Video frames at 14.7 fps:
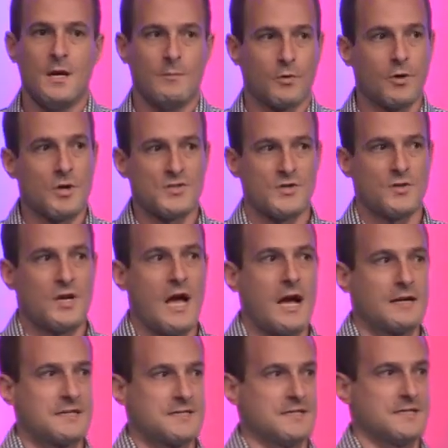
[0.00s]
We're also
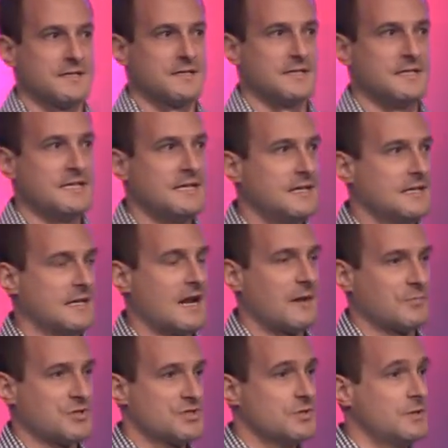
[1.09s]
cognizant of the need and
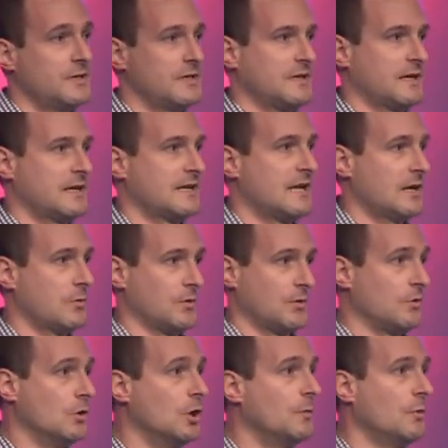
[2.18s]
opportunity to connect with
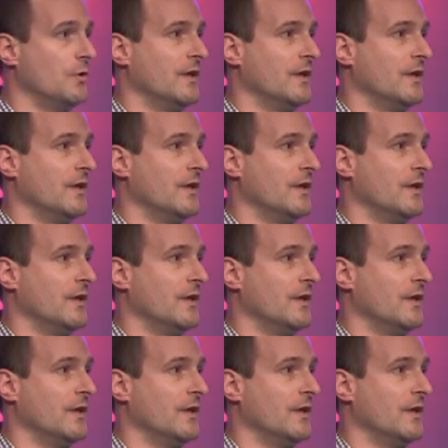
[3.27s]
global